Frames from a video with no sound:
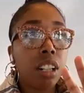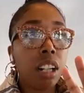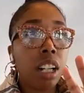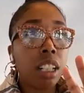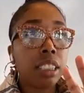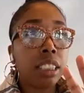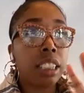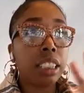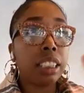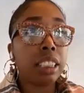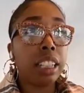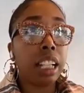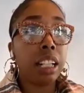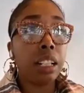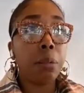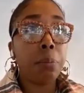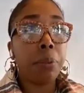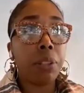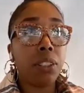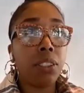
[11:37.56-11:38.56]

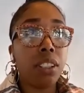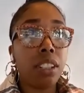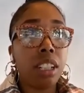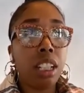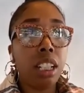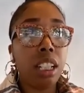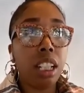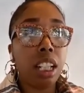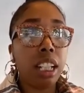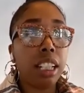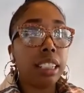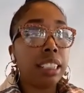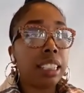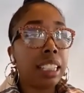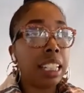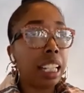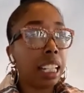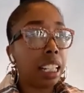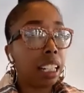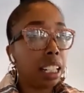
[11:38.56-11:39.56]
sustainability is
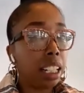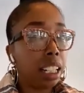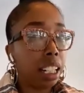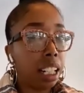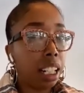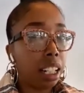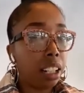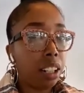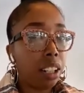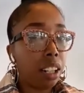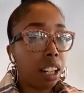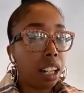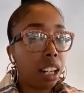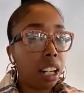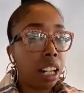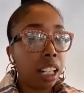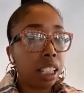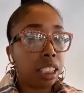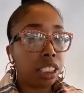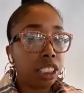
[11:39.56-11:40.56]
getting there.
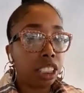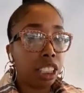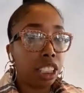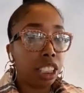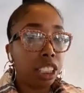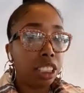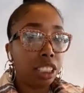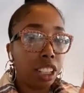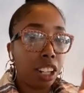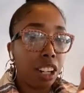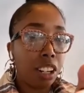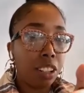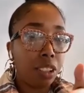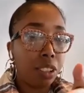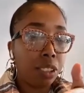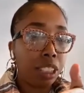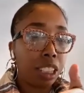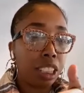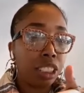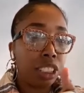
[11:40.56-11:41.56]
It's just
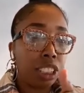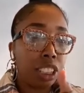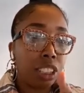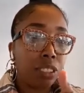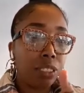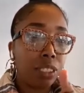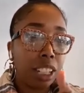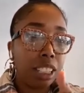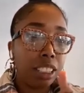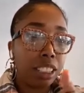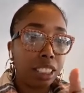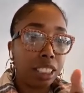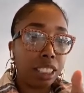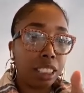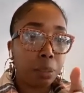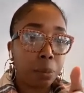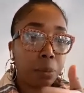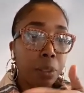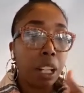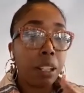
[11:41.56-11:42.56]
the generations
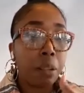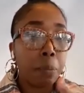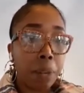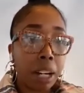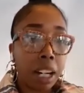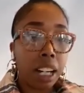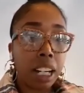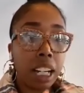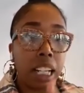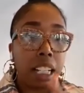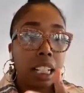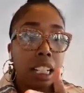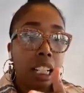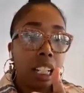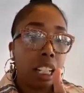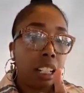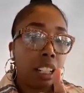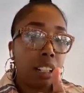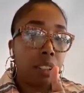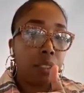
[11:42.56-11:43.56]
like mine
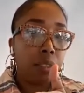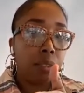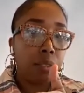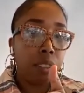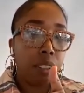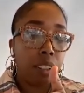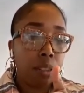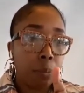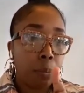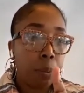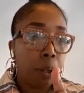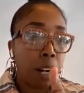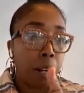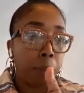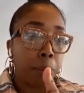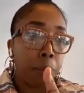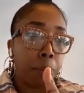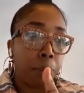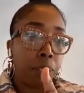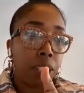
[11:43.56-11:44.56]
and
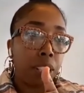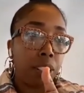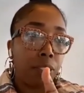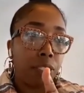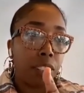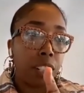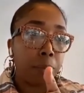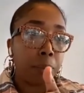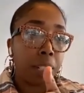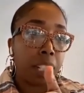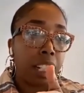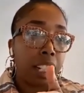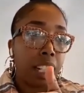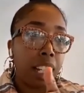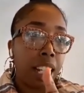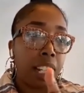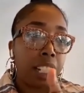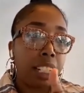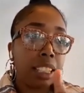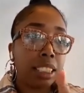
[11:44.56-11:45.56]
probably from like
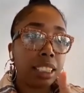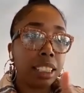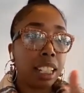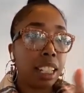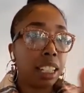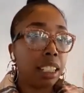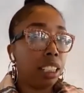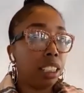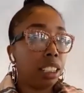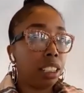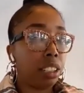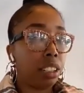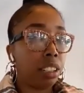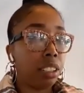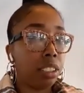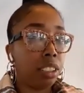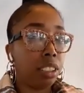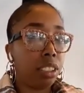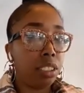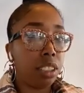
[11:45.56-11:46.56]
80s, 90s to
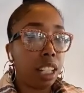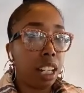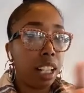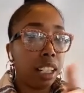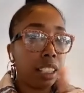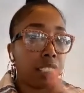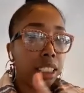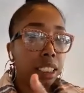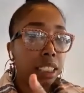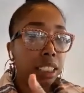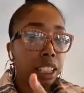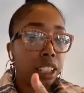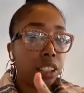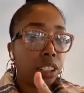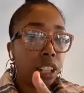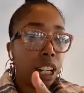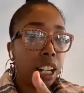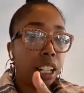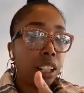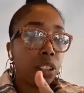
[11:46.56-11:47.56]
early 2000s, they're
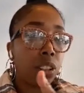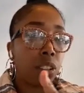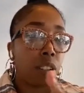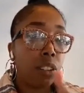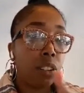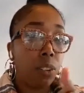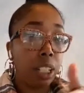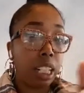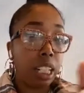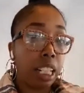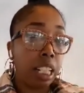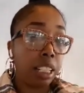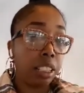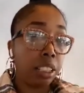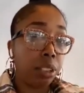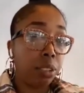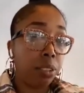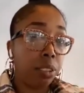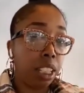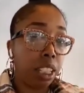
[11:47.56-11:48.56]
kind of growing
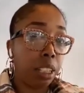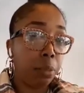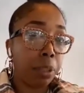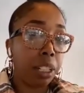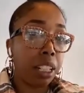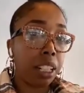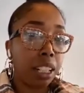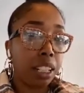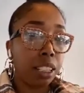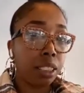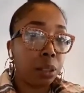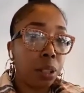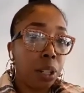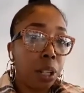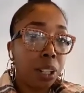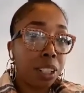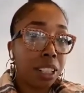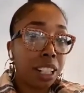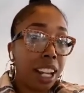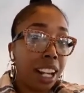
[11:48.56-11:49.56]
into it because
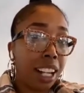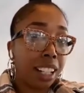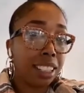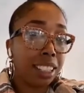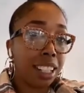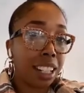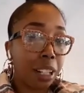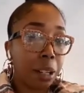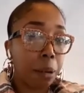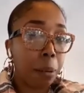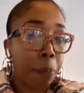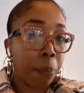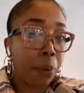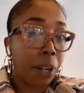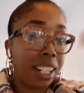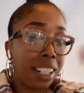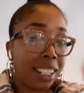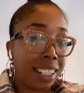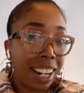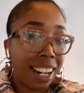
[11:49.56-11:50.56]
they have to kind of
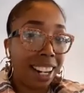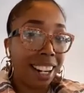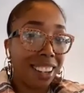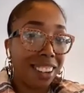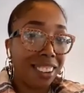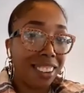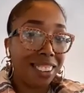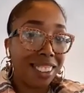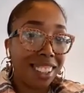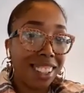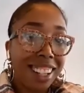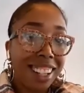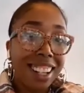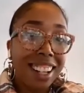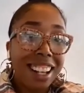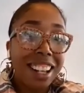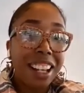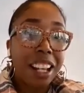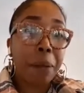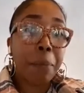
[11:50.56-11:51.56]
break down
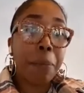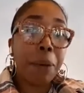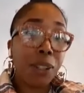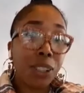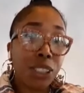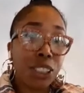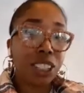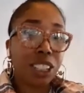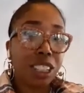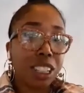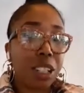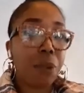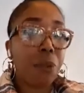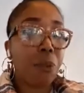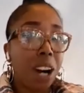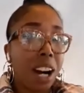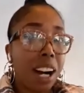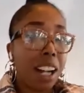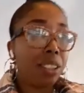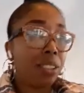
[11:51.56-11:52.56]
emotionally,
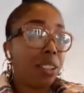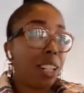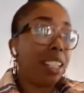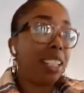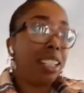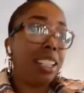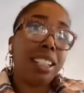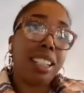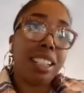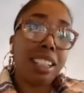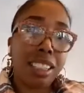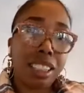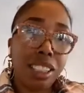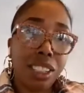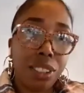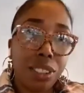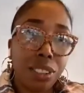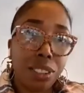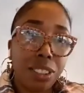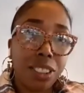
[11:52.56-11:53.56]
why do I need this new?